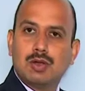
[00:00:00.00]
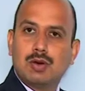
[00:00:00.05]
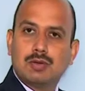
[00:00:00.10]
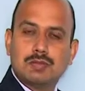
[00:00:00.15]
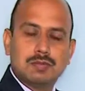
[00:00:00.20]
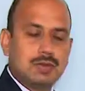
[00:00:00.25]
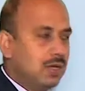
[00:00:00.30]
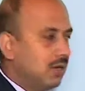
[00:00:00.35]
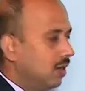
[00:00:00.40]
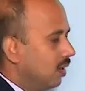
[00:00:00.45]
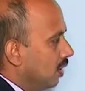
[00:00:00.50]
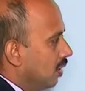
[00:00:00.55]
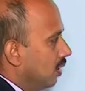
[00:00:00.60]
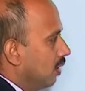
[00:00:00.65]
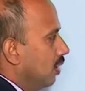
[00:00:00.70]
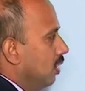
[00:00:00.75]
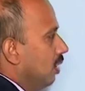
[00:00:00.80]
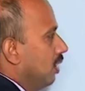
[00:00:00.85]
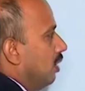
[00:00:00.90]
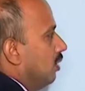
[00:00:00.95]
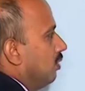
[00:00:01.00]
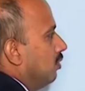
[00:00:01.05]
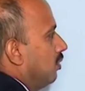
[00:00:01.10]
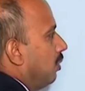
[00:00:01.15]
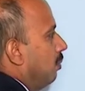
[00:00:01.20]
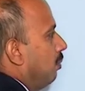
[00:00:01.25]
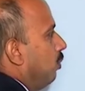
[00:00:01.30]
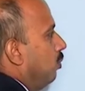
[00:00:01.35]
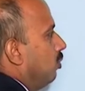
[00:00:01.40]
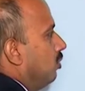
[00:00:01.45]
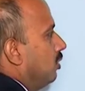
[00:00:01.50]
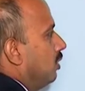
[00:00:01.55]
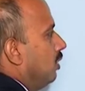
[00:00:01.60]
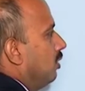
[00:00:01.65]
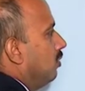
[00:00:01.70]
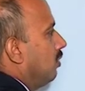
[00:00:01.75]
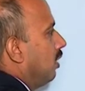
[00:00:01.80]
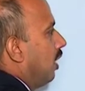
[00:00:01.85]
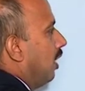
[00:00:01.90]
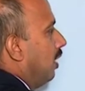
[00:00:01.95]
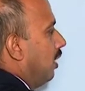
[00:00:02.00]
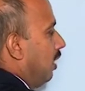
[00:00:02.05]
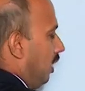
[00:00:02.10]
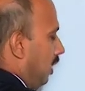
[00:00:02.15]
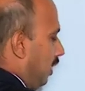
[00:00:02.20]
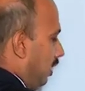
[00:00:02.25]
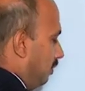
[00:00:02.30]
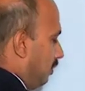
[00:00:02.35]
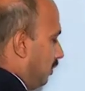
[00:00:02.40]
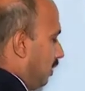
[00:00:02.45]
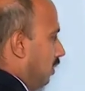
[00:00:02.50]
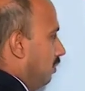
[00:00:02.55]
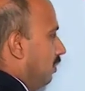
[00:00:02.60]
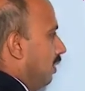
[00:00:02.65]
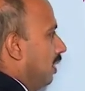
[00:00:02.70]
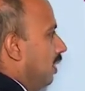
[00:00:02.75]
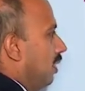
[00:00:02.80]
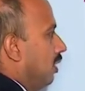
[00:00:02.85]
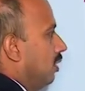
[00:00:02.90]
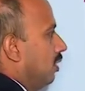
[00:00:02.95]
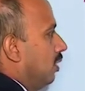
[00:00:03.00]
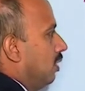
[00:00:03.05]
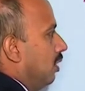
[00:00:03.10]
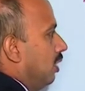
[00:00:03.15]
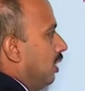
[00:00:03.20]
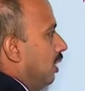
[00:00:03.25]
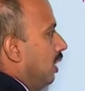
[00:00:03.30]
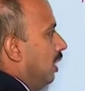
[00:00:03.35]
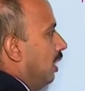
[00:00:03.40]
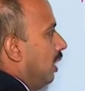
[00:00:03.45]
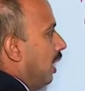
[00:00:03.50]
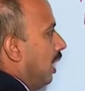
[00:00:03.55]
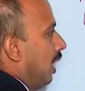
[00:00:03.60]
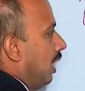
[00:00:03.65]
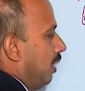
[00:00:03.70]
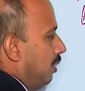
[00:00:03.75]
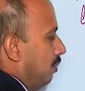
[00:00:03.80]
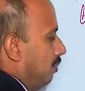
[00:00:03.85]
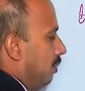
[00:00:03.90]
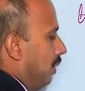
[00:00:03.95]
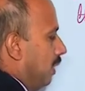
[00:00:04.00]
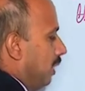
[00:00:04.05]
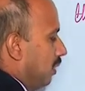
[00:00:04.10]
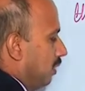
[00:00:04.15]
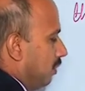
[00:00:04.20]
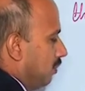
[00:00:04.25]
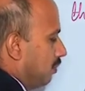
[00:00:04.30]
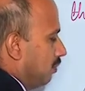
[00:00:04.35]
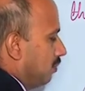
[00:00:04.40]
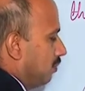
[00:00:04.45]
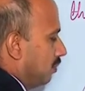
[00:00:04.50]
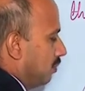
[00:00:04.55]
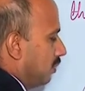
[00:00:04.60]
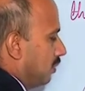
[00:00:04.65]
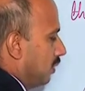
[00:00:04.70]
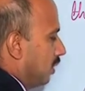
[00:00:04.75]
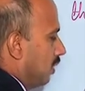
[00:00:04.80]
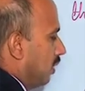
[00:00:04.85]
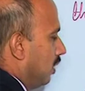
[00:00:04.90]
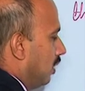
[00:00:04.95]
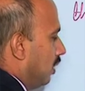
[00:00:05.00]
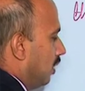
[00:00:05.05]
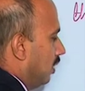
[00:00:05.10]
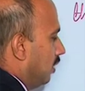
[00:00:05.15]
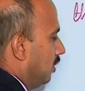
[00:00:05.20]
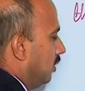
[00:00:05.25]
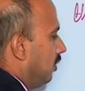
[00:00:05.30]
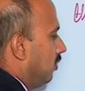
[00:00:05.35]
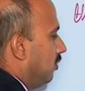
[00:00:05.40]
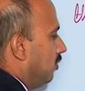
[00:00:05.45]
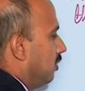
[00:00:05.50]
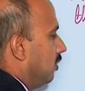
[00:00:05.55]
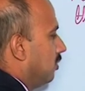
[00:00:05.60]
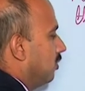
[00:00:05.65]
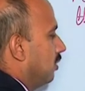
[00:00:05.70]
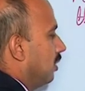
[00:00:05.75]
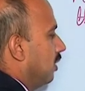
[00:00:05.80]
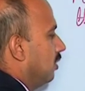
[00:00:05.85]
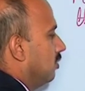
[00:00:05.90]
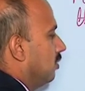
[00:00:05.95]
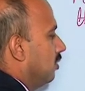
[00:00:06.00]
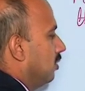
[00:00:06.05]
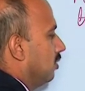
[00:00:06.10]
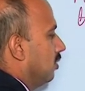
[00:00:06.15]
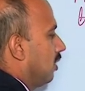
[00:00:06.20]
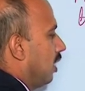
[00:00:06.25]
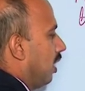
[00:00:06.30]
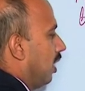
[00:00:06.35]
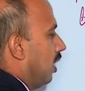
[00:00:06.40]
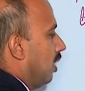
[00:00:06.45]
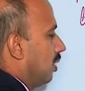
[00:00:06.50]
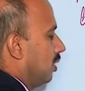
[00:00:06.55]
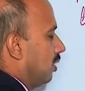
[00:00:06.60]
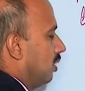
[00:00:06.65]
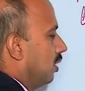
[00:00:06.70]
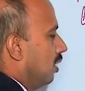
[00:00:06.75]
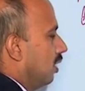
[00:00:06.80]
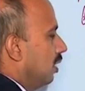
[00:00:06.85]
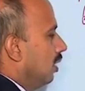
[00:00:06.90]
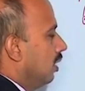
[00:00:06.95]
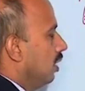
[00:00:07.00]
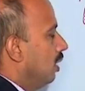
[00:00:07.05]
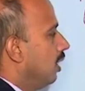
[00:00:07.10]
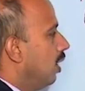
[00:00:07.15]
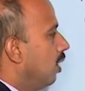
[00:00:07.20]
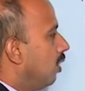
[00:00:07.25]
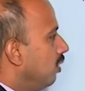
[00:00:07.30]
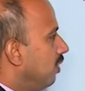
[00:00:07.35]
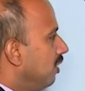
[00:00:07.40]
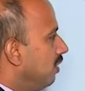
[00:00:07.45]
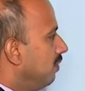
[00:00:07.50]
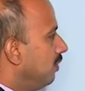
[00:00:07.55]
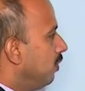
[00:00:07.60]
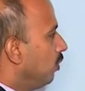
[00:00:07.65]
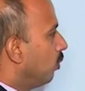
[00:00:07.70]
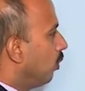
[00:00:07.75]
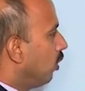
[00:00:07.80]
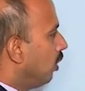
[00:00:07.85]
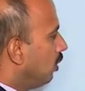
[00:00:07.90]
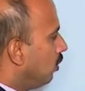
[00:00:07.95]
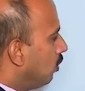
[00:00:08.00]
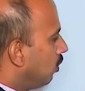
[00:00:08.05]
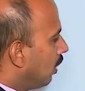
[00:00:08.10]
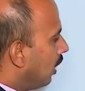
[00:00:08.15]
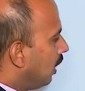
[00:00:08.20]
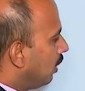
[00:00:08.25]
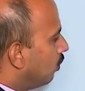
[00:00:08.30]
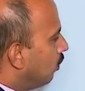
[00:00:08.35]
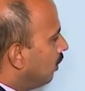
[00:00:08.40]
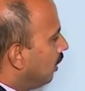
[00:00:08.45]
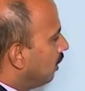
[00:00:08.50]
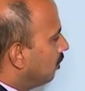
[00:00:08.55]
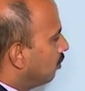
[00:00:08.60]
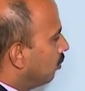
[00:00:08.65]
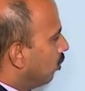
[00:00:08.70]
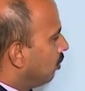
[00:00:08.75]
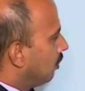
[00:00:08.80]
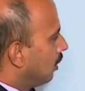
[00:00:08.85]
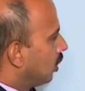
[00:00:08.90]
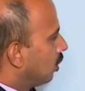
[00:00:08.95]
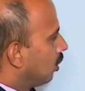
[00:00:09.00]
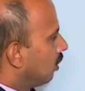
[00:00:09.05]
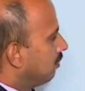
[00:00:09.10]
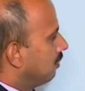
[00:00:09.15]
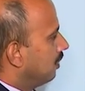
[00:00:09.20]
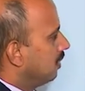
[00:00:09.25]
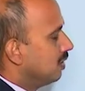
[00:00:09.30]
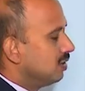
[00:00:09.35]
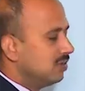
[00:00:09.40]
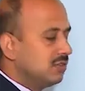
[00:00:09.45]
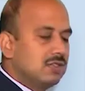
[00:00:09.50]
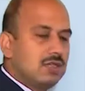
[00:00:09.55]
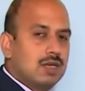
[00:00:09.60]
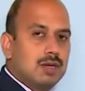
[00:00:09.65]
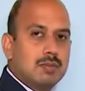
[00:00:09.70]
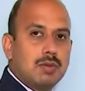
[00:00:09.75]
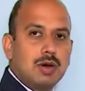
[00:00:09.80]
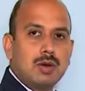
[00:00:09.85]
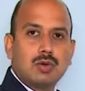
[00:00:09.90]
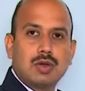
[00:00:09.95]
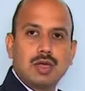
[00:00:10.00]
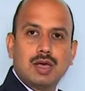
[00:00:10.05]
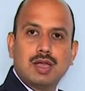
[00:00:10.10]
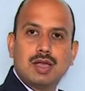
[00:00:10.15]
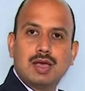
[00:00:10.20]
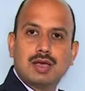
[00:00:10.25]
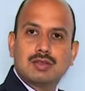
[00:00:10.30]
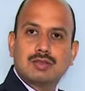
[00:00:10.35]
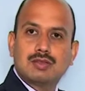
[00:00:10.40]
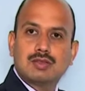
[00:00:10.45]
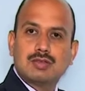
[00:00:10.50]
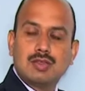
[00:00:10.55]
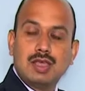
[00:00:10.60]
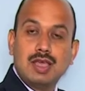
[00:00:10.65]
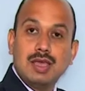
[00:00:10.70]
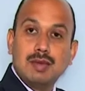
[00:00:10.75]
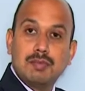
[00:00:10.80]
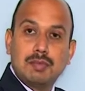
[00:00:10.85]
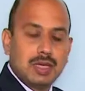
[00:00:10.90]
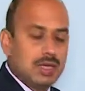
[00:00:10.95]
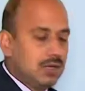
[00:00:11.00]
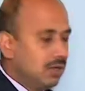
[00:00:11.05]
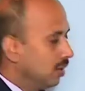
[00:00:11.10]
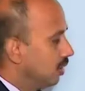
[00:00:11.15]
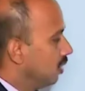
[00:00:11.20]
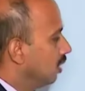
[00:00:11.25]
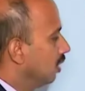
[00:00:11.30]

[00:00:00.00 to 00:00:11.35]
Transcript: of the ring. Suppose this I have given here A and B. This distance is R. Now, if you want to calculate moment of inertia about an axis AB,